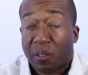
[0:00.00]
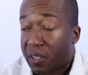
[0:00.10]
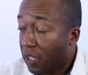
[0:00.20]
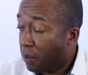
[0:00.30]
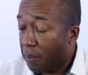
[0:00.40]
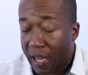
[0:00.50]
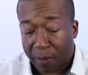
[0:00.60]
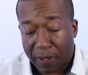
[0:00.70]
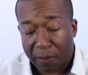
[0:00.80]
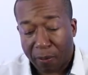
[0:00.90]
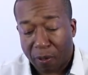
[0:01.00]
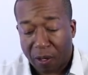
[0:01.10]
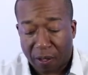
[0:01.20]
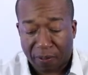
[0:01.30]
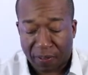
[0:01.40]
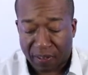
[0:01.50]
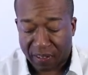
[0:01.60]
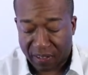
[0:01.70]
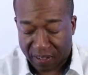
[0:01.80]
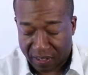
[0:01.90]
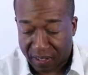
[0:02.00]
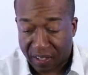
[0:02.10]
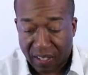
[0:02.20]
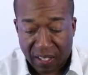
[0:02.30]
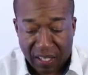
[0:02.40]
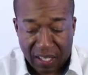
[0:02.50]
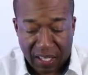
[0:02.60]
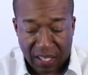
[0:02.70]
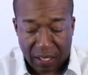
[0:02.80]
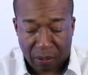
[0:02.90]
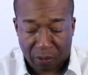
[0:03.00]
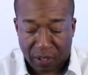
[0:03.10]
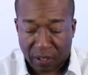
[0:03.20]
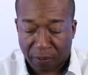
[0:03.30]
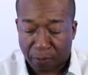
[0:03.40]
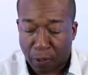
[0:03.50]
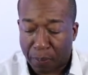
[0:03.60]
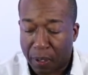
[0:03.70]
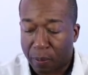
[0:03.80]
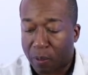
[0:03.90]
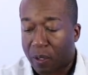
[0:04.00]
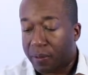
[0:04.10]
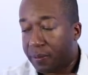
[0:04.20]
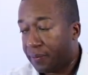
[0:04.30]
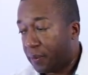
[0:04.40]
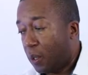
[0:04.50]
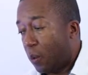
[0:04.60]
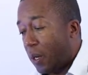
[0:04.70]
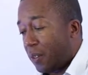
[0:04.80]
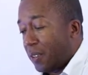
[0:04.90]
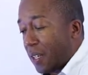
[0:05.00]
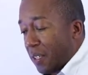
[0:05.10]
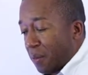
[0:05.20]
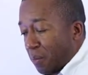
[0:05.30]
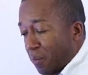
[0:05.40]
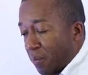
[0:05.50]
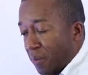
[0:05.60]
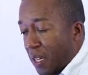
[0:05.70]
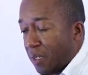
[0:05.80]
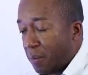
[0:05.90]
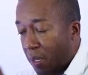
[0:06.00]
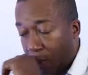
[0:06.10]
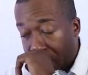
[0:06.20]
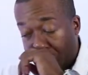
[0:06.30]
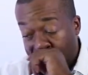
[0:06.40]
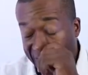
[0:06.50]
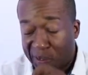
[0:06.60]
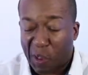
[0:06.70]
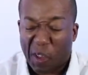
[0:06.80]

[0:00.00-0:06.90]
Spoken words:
Take the back paper off, and we'll take the front paper off. Oh wow, this got some nice amount of weight to it.